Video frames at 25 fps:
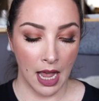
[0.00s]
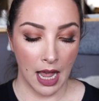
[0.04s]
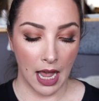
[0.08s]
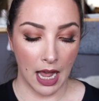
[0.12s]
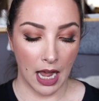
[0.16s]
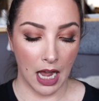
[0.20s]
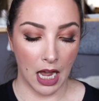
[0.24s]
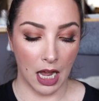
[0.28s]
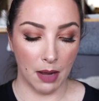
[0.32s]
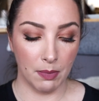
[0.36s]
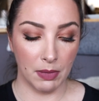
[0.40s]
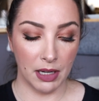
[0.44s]

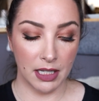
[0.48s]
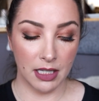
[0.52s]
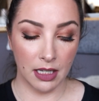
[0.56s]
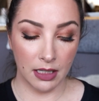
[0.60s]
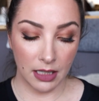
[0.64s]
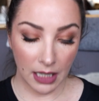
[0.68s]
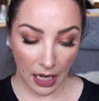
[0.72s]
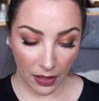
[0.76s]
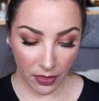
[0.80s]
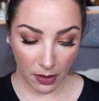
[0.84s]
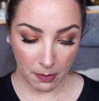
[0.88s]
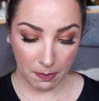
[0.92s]
um, is
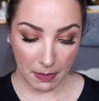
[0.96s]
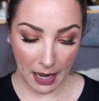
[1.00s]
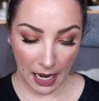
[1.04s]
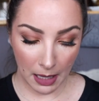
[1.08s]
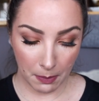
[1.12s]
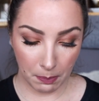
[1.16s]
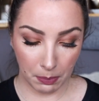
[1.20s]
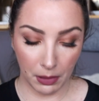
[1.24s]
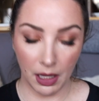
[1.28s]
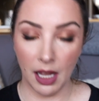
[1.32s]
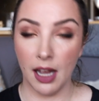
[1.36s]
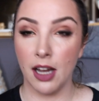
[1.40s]
another
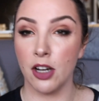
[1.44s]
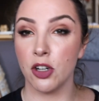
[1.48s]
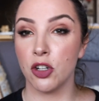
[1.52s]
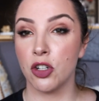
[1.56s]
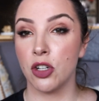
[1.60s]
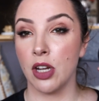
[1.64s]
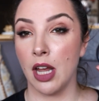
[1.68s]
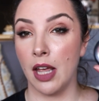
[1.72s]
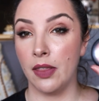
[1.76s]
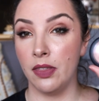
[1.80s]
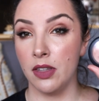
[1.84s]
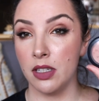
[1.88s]
MAC
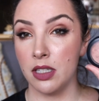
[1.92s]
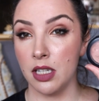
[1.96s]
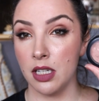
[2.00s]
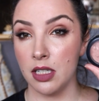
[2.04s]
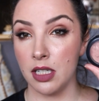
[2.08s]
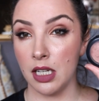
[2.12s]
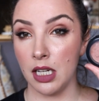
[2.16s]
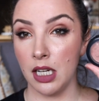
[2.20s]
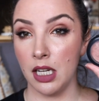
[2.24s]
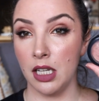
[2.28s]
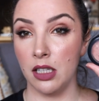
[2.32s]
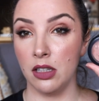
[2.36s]
blush, and this
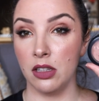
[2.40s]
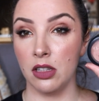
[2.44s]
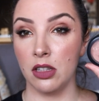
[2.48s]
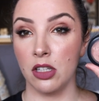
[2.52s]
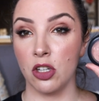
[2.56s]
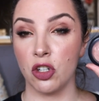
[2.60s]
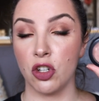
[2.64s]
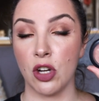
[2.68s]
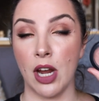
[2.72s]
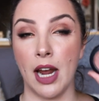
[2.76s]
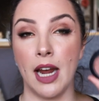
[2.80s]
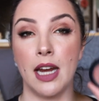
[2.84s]
is in
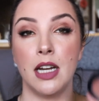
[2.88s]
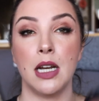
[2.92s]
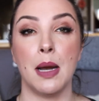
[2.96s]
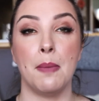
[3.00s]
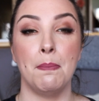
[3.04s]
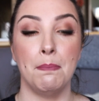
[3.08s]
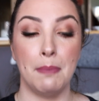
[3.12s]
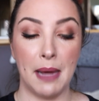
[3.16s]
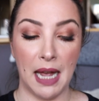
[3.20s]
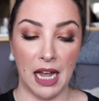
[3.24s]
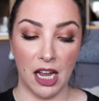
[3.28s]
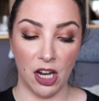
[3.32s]
the shade
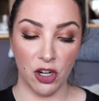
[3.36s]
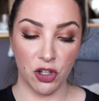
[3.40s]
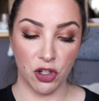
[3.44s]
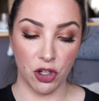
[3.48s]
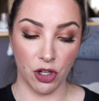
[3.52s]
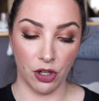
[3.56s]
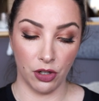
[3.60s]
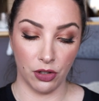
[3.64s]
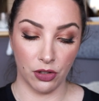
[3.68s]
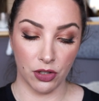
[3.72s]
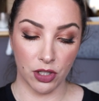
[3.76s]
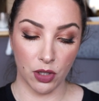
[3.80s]
Margin.